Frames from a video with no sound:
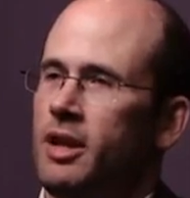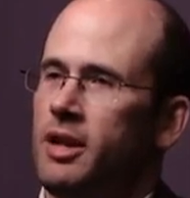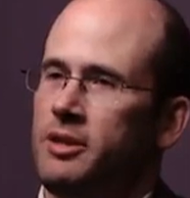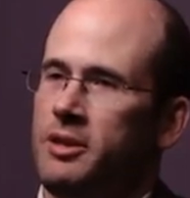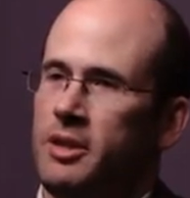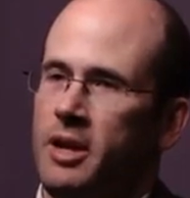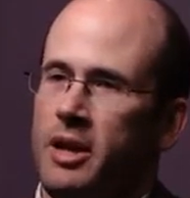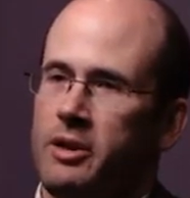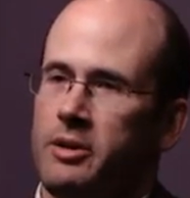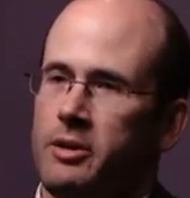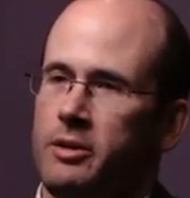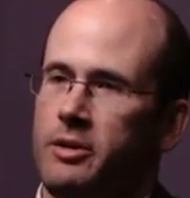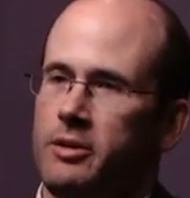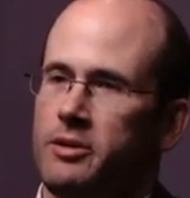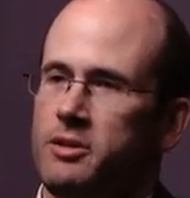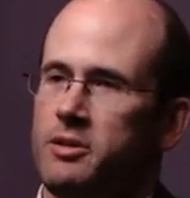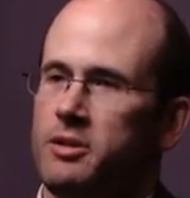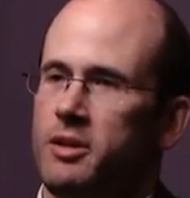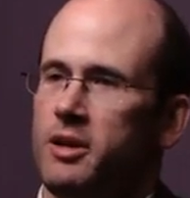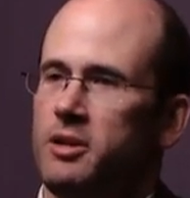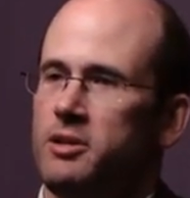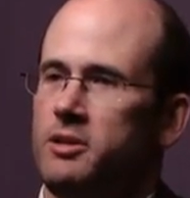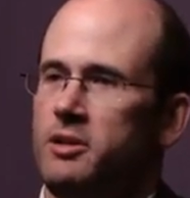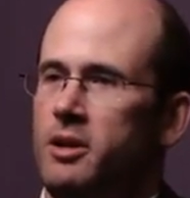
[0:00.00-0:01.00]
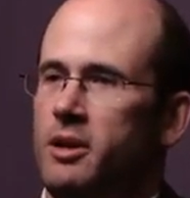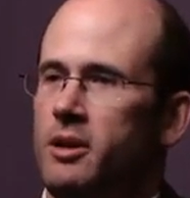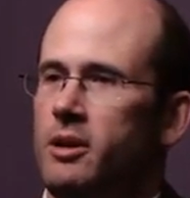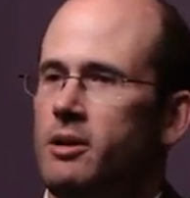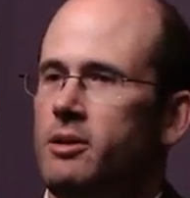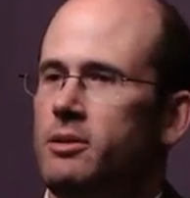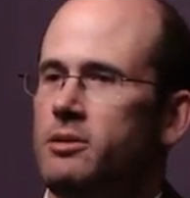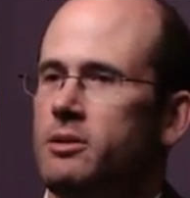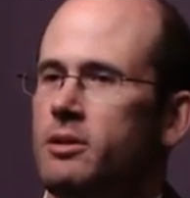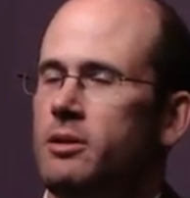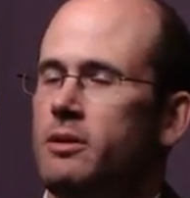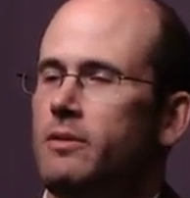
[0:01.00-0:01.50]
at the end of the 6
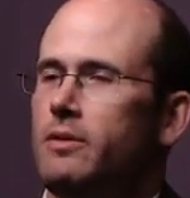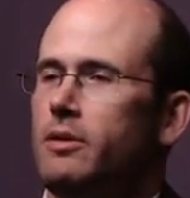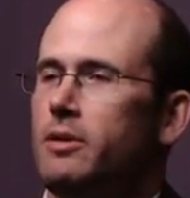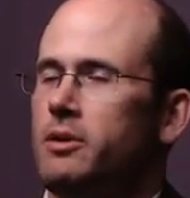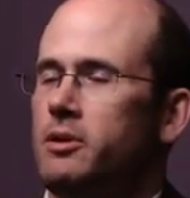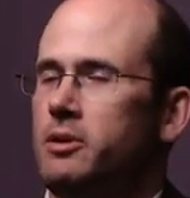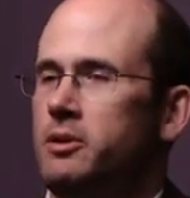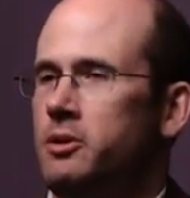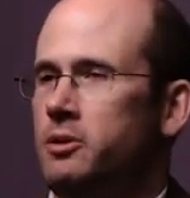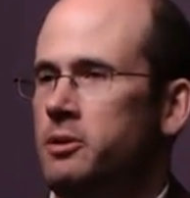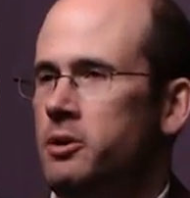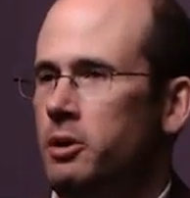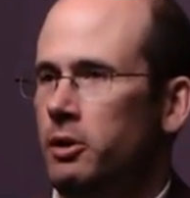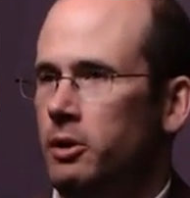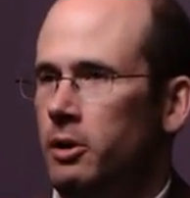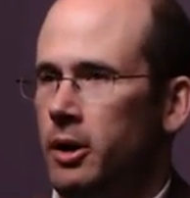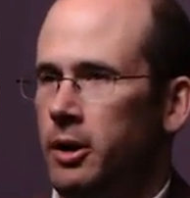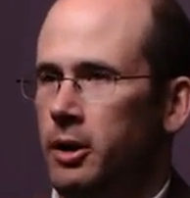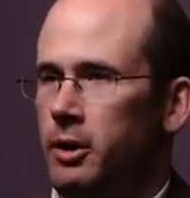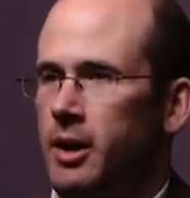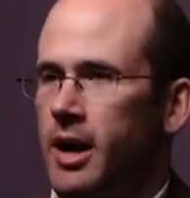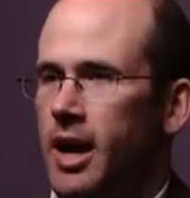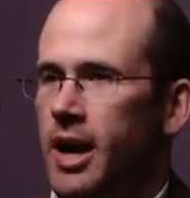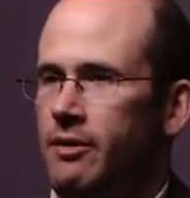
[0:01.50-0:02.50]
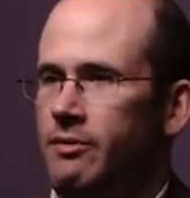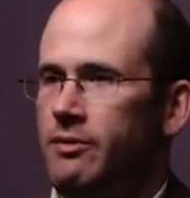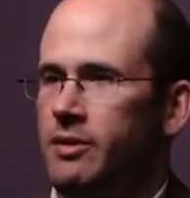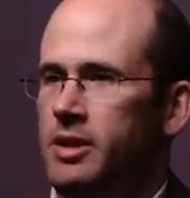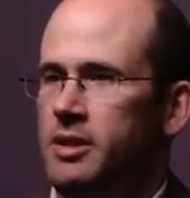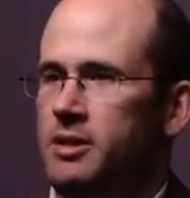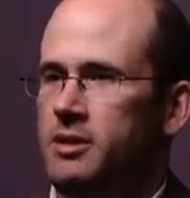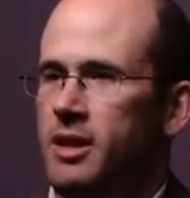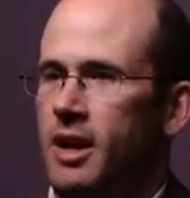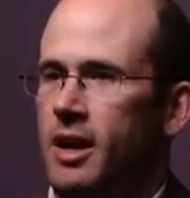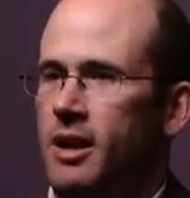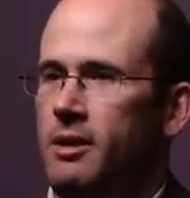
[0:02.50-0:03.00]
years, you no longer have any
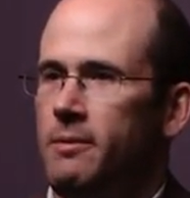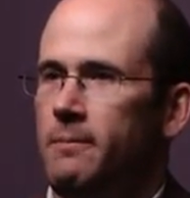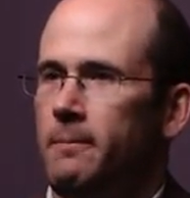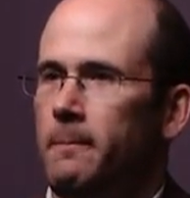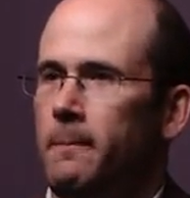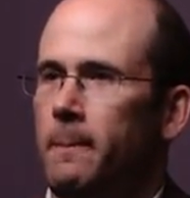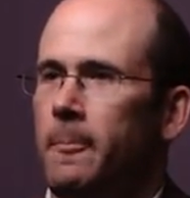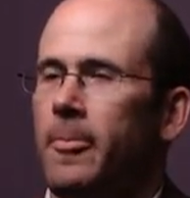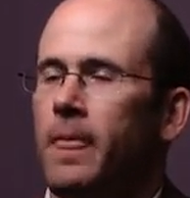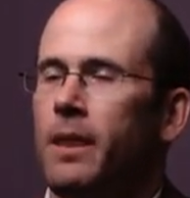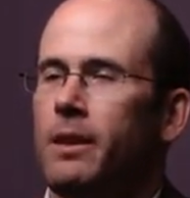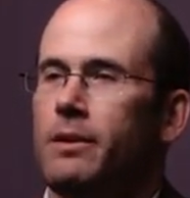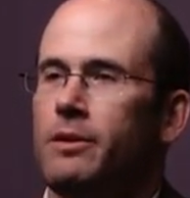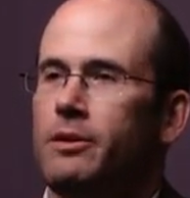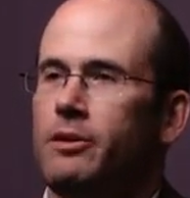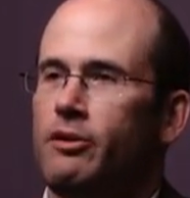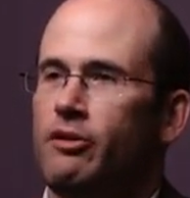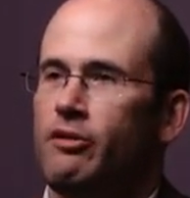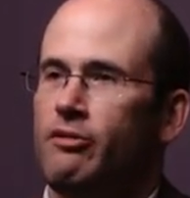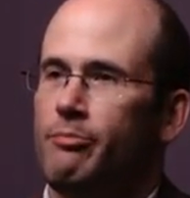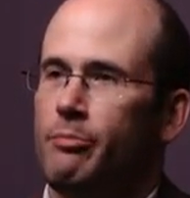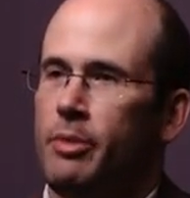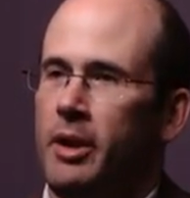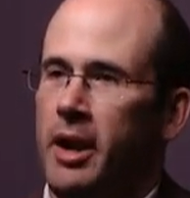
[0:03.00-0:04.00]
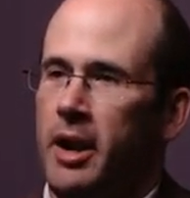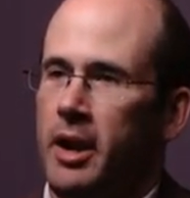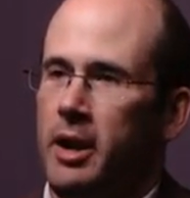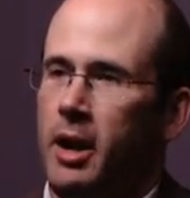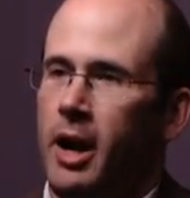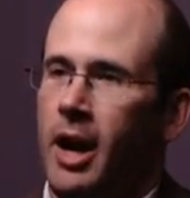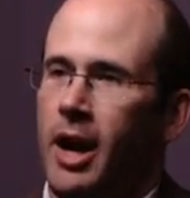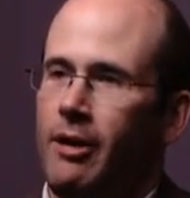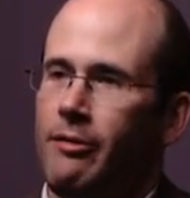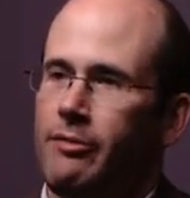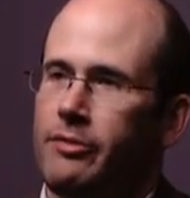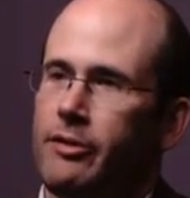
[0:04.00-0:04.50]
debt, you've paid
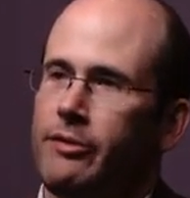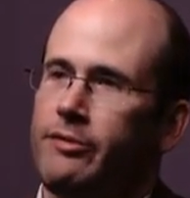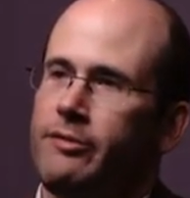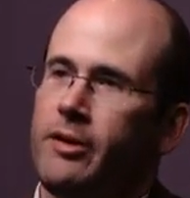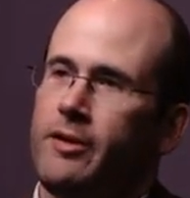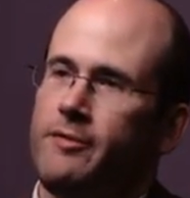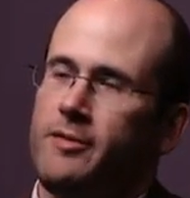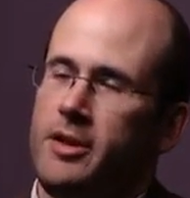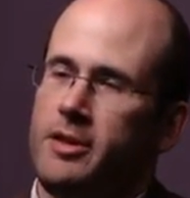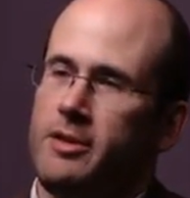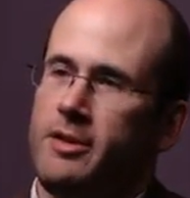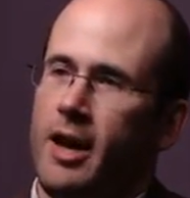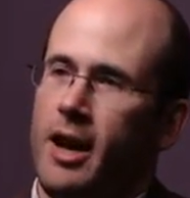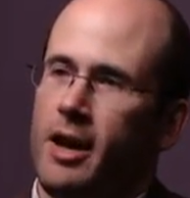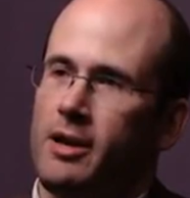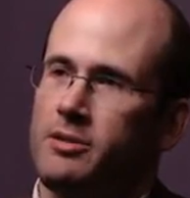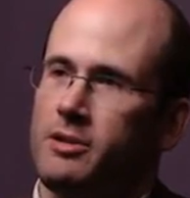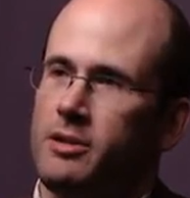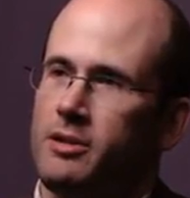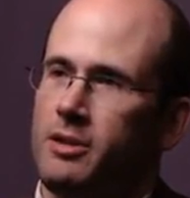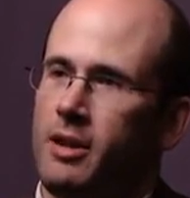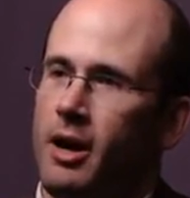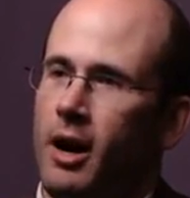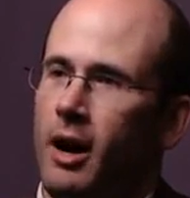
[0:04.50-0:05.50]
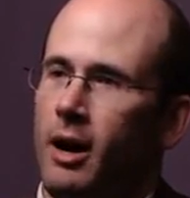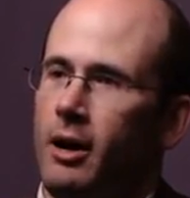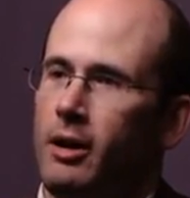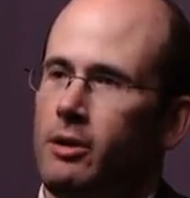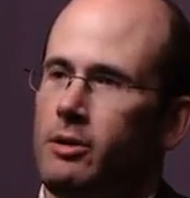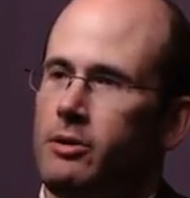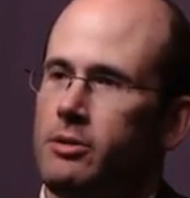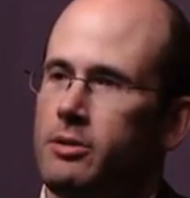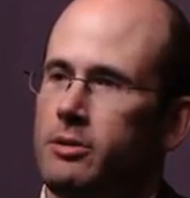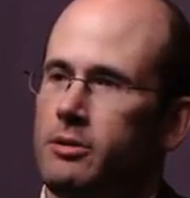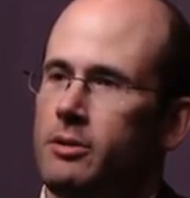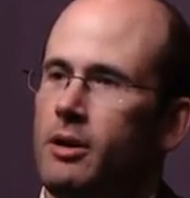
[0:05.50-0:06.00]
off the
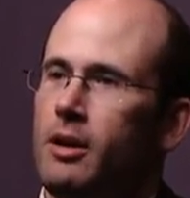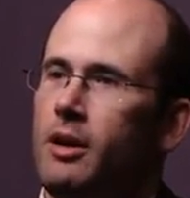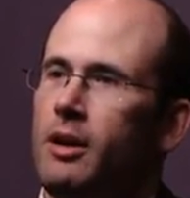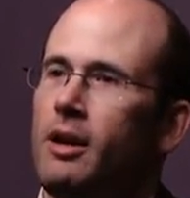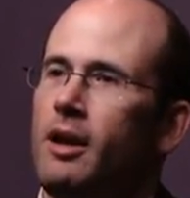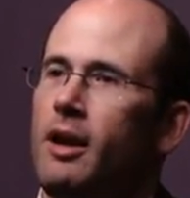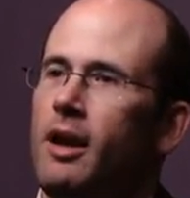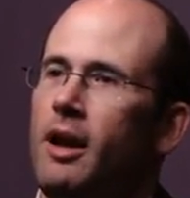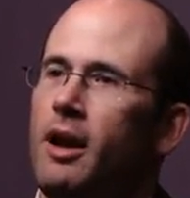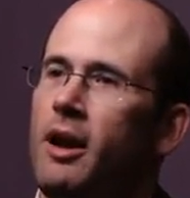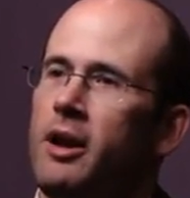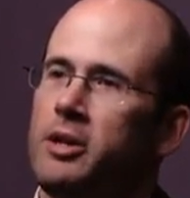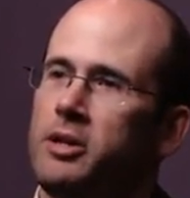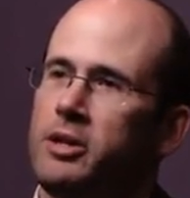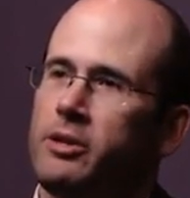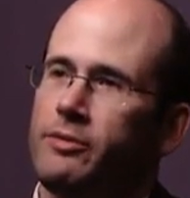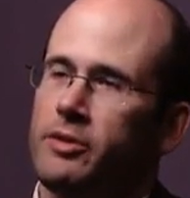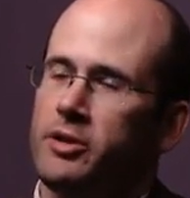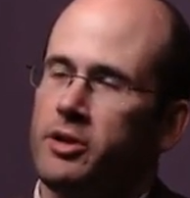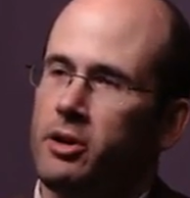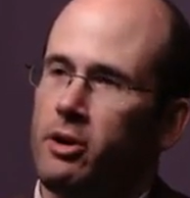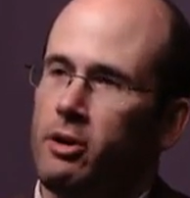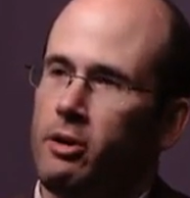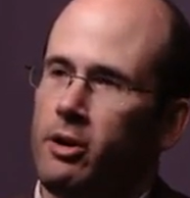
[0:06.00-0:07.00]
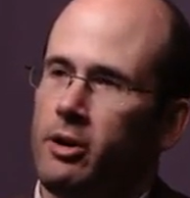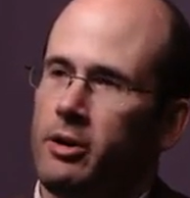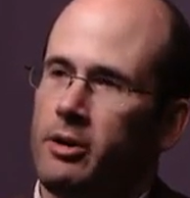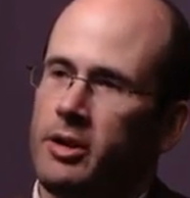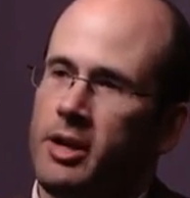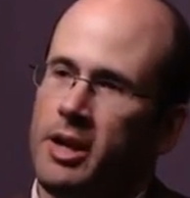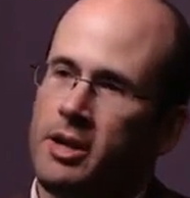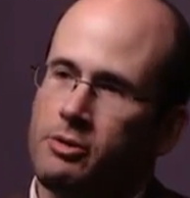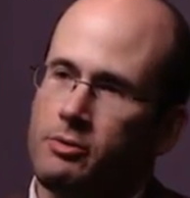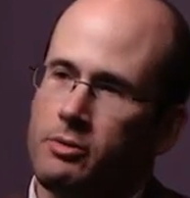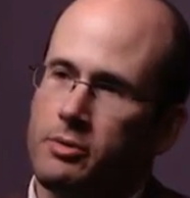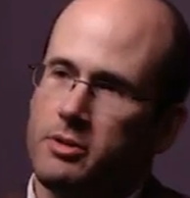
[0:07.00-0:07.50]
$50,000, and you've incurred an
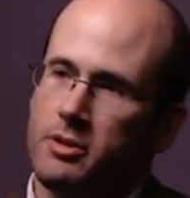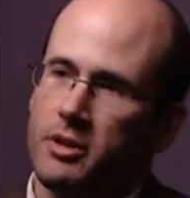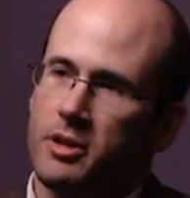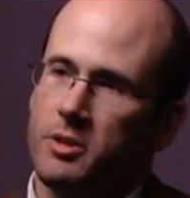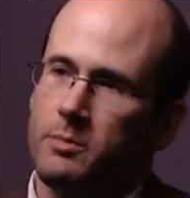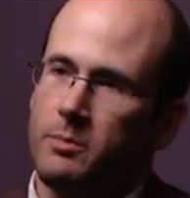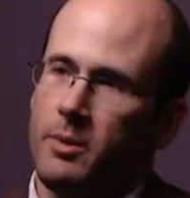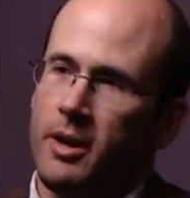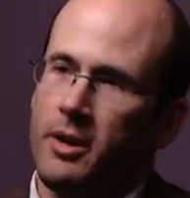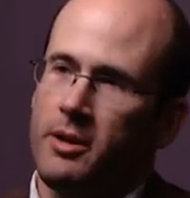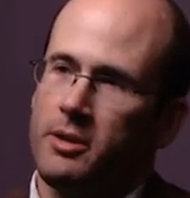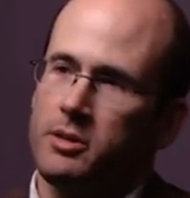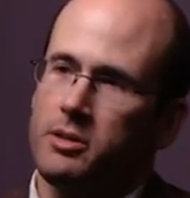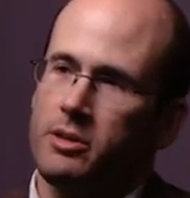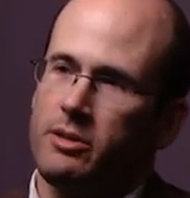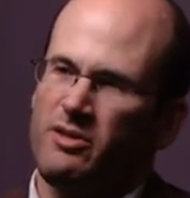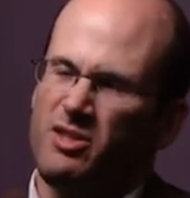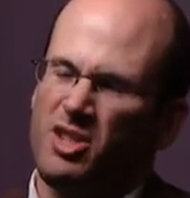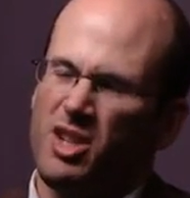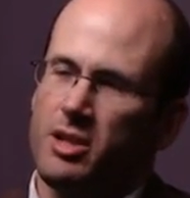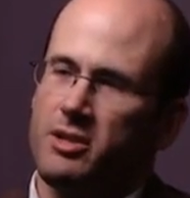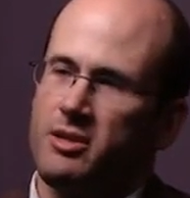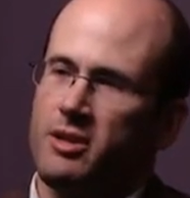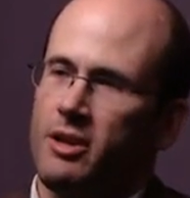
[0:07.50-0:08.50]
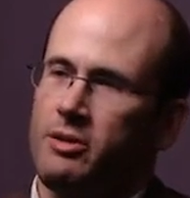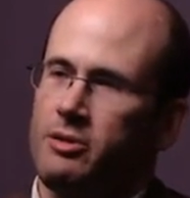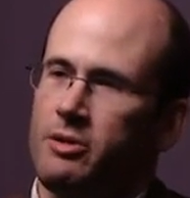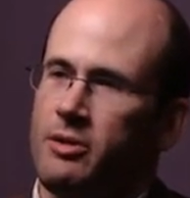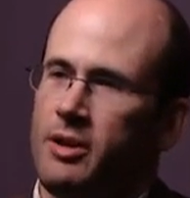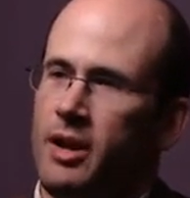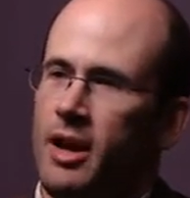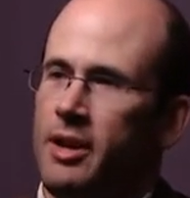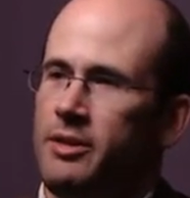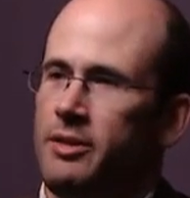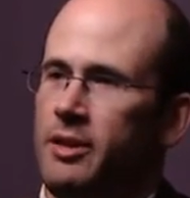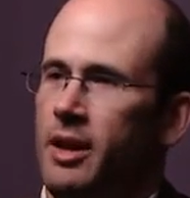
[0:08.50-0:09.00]
interest expense of just under
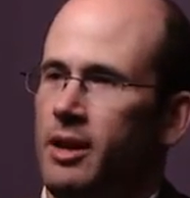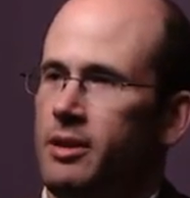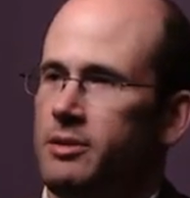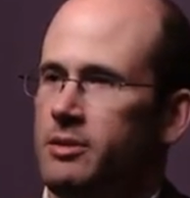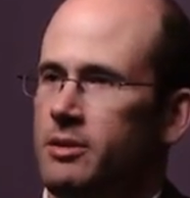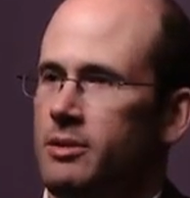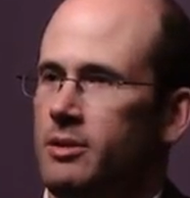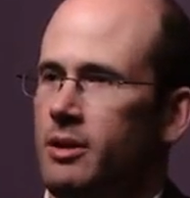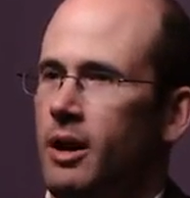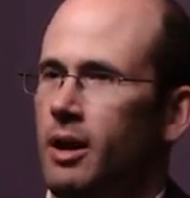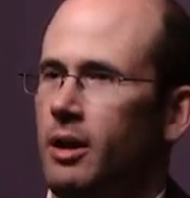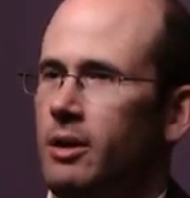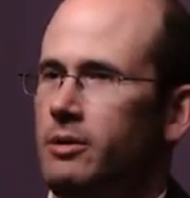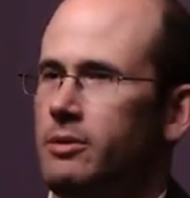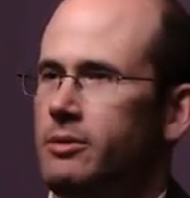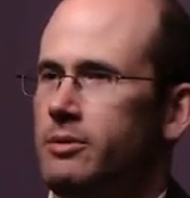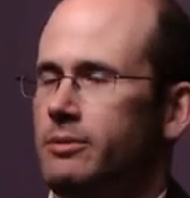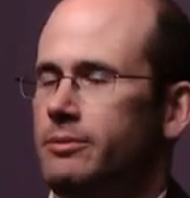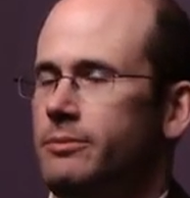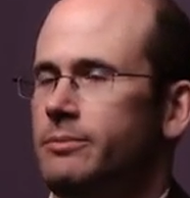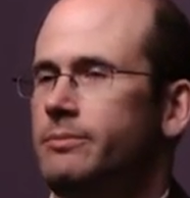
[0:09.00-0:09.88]
$9,000.